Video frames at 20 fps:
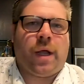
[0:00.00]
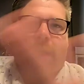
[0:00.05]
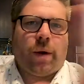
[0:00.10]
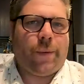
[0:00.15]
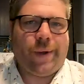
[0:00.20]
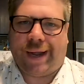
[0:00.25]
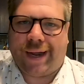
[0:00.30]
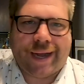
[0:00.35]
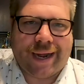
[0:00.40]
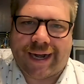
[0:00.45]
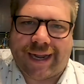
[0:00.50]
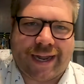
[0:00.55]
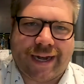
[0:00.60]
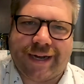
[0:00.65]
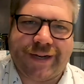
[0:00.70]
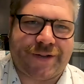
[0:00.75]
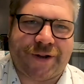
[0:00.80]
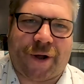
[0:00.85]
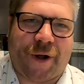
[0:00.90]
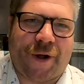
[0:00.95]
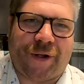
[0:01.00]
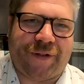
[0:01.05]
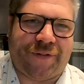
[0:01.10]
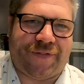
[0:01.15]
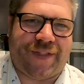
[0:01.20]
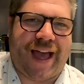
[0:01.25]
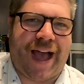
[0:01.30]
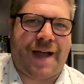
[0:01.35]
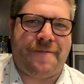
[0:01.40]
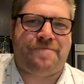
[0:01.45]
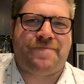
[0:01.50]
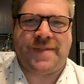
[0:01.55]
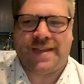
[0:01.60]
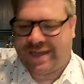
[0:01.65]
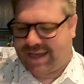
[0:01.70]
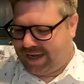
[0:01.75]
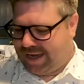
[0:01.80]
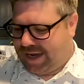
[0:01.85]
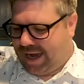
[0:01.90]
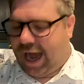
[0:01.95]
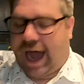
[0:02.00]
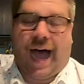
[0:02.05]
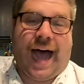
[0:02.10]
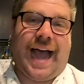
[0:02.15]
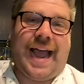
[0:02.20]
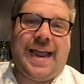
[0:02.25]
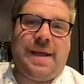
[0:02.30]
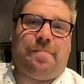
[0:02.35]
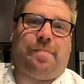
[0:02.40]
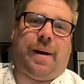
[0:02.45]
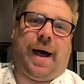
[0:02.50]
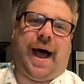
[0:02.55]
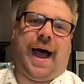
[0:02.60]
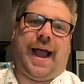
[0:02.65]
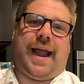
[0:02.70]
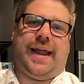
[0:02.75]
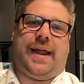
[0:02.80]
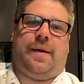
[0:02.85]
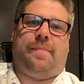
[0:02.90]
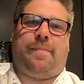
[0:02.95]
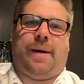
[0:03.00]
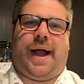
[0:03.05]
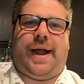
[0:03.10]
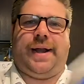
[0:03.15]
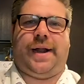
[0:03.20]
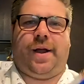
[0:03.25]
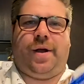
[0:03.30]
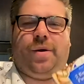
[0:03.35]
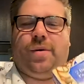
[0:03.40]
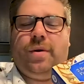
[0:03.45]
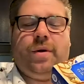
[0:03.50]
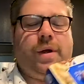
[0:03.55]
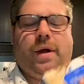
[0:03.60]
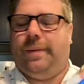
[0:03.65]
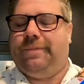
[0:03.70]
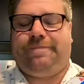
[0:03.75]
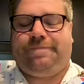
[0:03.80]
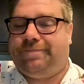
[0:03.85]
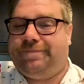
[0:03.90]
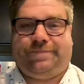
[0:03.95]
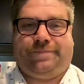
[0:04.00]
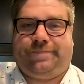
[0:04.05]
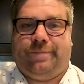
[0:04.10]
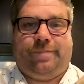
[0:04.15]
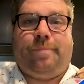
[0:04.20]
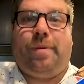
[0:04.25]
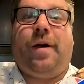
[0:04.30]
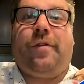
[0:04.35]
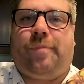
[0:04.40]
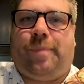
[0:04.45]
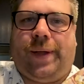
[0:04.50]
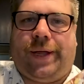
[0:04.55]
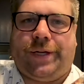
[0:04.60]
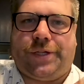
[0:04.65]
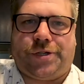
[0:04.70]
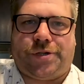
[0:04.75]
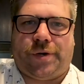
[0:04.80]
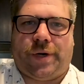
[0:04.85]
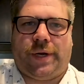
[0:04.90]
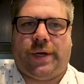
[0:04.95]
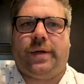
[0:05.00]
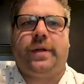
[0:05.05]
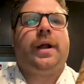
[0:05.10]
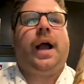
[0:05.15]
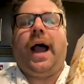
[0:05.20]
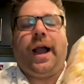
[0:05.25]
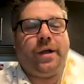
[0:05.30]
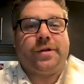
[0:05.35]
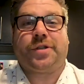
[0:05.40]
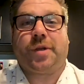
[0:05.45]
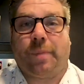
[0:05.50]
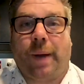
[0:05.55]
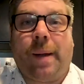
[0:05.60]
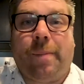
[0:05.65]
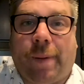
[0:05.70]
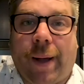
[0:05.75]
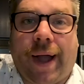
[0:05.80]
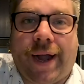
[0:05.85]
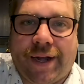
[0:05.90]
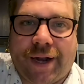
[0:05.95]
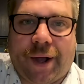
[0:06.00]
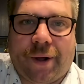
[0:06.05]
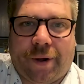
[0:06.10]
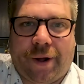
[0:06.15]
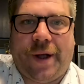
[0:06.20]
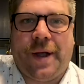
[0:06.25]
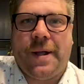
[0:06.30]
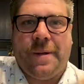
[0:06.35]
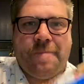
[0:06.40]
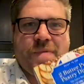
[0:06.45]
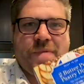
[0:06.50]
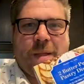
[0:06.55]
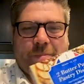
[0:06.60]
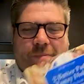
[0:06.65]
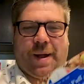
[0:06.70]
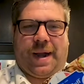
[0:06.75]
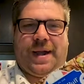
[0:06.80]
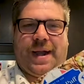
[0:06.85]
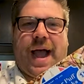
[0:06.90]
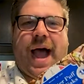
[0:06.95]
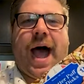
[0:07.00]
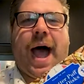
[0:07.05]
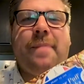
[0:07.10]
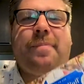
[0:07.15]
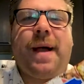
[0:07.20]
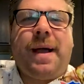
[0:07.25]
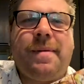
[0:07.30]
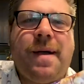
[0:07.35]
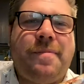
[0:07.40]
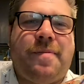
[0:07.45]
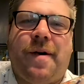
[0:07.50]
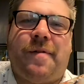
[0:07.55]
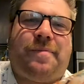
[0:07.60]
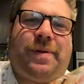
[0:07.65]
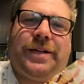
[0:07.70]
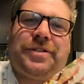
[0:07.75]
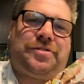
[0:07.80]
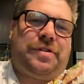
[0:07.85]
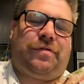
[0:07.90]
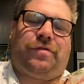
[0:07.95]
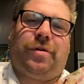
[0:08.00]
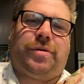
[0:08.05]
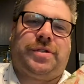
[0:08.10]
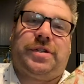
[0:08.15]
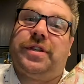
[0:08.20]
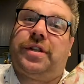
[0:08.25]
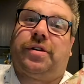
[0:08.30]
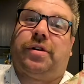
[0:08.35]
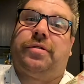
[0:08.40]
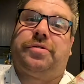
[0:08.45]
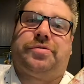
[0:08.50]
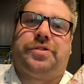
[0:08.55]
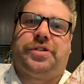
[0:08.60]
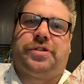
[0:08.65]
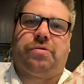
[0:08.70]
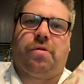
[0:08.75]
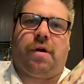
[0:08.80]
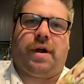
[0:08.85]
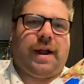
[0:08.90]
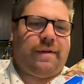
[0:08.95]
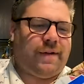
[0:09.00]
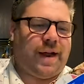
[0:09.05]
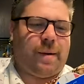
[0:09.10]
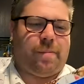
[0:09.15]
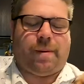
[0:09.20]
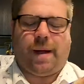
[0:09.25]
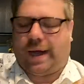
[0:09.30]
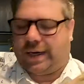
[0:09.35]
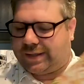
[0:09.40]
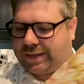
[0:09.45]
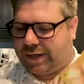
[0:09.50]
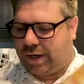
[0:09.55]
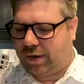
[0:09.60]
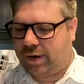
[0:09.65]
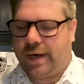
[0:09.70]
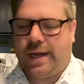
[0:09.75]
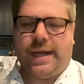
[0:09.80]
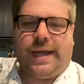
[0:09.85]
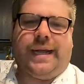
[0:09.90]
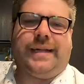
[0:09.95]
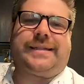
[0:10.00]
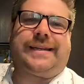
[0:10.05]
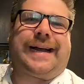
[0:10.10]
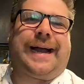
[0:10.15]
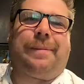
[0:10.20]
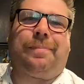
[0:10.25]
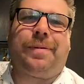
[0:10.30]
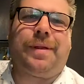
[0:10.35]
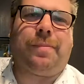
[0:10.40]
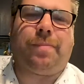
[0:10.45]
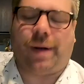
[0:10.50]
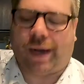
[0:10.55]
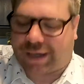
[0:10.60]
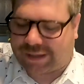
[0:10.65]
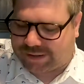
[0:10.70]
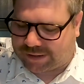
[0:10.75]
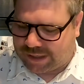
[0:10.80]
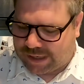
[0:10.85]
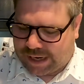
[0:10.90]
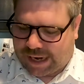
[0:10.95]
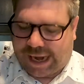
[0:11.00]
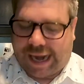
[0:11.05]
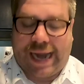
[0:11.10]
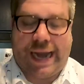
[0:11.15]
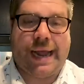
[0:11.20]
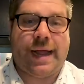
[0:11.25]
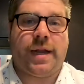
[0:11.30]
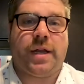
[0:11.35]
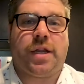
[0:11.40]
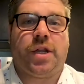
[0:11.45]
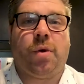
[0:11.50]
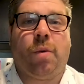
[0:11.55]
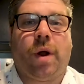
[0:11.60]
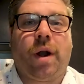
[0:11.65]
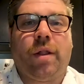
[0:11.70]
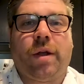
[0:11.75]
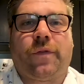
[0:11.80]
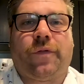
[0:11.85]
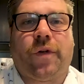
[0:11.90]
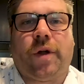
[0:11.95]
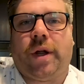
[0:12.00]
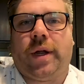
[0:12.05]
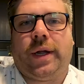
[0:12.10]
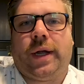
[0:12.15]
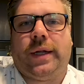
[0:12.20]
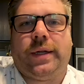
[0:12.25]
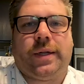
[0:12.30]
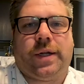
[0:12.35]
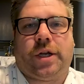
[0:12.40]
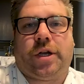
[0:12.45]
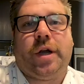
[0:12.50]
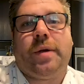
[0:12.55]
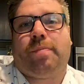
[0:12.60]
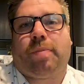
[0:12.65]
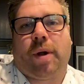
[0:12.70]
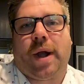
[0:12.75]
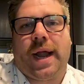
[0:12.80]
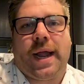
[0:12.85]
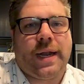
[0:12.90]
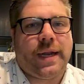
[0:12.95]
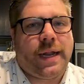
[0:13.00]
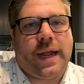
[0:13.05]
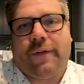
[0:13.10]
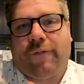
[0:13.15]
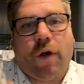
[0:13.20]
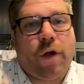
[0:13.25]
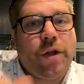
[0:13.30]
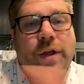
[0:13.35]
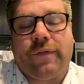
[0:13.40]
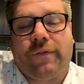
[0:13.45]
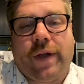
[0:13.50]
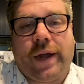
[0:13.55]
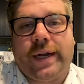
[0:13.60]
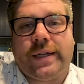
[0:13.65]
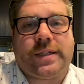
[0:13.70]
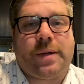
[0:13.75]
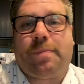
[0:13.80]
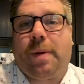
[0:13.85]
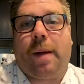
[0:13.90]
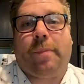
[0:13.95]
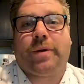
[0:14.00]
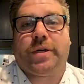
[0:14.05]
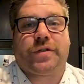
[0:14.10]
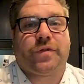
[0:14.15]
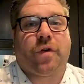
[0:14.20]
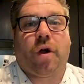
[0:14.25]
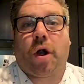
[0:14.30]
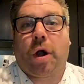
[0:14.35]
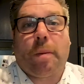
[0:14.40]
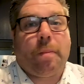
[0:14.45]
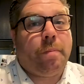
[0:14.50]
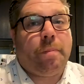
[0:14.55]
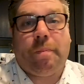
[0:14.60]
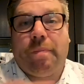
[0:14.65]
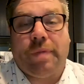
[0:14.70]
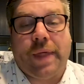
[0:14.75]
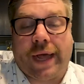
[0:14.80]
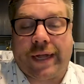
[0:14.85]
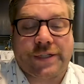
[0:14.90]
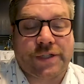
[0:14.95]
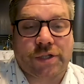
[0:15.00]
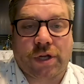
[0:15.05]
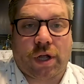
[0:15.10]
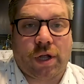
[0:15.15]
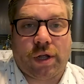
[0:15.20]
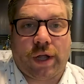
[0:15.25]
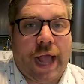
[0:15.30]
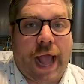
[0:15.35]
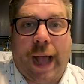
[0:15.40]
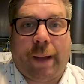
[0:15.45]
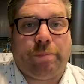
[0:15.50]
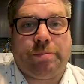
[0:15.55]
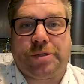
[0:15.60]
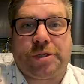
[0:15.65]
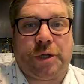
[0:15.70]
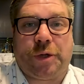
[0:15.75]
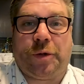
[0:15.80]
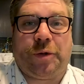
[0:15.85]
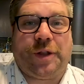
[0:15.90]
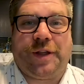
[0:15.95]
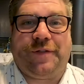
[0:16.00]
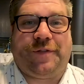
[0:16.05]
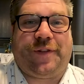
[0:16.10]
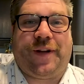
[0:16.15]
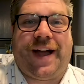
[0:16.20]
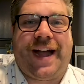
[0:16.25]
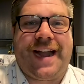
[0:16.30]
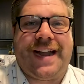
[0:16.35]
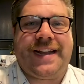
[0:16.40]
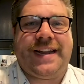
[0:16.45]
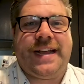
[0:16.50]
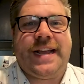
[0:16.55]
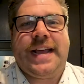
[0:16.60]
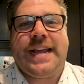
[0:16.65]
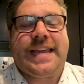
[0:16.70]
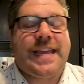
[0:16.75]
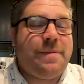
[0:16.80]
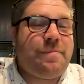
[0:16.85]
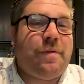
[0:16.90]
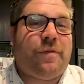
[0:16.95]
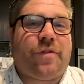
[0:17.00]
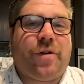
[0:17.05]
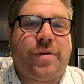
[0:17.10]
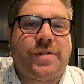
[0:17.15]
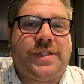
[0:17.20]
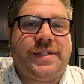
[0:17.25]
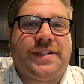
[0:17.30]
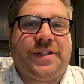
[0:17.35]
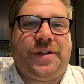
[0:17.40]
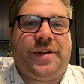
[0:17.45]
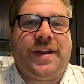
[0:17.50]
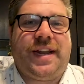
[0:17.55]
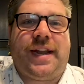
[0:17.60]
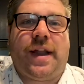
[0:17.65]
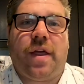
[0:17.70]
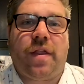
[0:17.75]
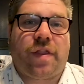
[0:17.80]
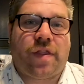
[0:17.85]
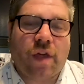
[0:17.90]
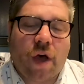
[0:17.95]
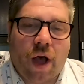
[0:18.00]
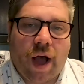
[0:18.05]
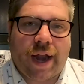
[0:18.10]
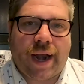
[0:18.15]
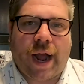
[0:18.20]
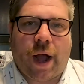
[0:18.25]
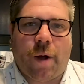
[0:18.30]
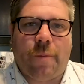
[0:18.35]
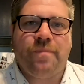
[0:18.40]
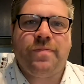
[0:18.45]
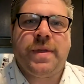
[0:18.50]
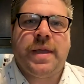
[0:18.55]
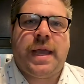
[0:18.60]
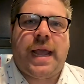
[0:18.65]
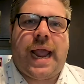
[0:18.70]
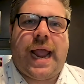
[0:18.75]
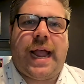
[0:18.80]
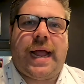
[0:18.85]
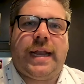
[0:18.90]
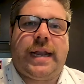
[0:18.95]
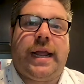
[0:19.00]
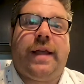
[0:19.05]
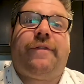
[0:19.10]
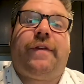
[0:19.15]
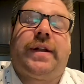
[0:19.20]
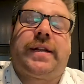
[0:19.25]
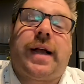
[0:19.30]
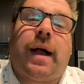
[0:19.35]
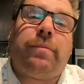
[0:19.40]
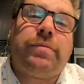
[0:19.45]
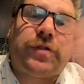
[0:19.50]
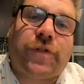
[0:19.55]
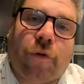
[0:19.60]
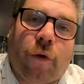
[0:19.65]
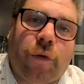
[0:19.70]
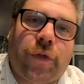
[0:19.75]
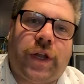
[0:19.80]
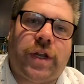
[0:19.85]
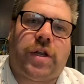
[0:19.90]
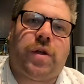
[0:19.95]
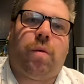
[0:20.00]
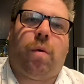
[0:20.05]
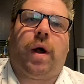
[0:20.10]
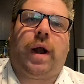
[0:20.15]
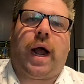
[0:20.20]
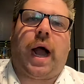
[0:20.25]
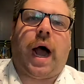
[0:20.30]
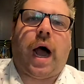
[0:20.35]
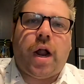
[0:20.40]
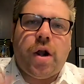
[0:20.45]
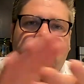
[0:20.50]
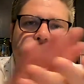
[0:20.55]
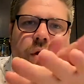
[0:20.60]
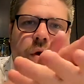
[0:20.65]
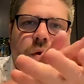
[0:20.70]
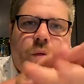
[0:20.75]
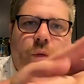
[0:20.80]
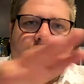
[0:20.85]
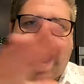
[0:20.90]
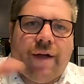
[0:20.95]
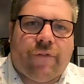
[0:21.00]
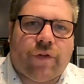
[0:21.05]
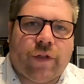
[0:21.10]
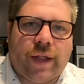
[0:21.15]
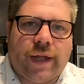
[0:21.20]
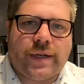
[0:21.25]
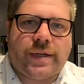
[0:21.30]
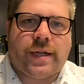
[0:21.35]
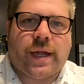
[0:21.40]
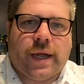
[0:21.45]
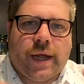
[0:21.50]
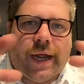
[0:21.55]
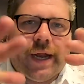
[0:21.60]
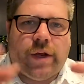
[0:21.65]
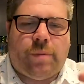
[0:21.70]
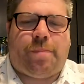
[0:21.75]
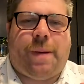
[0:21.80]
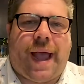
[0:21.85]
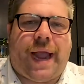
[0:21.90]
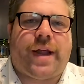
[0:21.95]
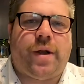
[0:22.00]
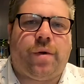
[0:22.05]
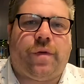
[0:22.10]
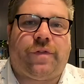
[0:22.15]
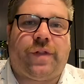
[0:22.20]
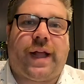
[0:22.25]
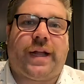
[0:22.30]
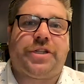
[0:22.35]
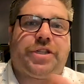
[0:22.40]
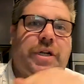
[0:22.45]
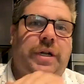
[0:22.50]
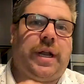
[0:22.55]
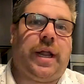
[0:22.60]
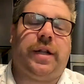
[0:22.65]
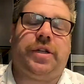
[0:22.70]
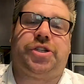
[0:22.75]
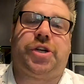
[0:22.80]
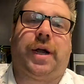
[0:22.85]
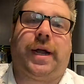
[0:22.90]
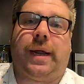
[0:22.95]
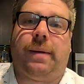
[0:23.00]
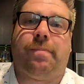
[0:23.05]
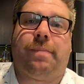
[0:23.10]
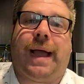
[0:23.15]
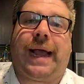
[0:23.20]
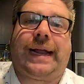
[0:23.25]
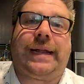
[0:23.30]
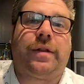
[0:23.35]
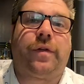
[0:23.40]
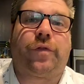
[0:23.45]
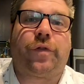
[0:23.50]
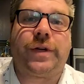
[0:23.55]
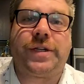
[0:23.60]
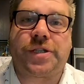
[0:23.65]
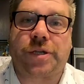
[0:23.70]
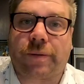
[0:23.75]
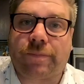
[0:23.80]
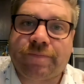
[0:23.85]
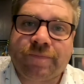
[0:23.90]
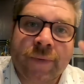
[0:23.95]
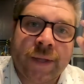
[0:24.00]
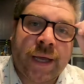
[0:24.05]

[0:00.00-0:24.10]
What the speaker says: We ain't gotta get into all of that. I buy pie dough, puff pastry. I also buy pie dough, but I buy my puff pastry frozen at the grocery store, and I've got a box here. It's a couple of bucks, and you wanna look for a good brand. If all you can find is the Pepperidge Farm, that's absolutely fine. Keep it frozen until you need it thawed out. And if it comes folded, you want to unravel it back into a flat sheet and chuck it back in the freezer.